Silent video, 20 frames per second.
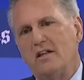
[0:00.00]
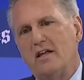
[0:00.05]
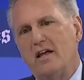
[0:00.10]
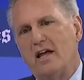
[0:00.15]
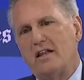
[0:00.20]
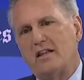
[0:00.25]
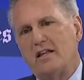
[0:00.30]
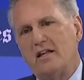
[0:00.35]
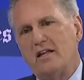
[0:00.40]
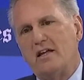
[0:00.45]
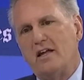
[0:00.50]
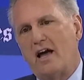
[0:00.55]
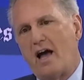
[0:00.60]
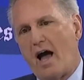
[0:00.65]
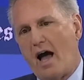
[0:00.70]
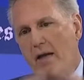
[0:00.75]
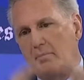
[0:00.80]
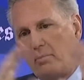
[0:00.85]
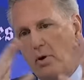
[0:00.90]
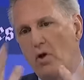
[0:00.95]

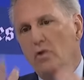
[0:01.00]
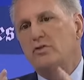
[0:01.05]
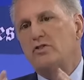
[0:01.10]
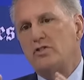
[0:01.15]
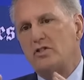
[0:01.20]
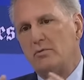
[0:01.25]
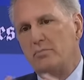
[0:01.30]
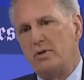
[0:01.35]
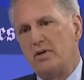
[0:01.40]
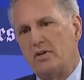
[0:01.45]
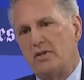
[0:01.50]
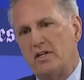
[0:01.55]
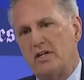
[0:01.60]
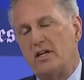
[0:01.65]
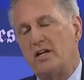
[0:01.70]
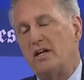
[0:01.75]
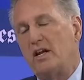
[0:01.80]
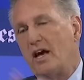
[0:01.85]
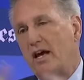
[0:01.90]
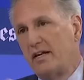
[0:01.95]
I post the bill at the end
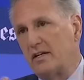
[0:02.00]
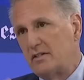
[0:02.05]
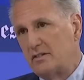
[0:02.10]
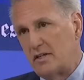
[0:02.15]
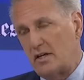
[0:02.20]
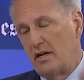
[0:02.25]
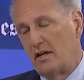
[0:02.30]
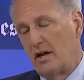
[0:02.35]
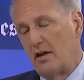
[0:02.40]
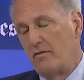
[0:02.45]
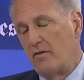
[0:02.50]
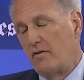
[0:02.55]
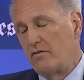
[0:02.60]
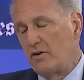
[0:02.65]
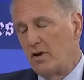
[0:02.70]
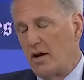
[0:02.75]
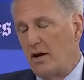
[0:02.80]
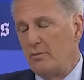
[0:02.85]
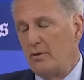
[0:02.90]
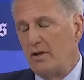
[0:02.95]
of the night because I got to get enough time.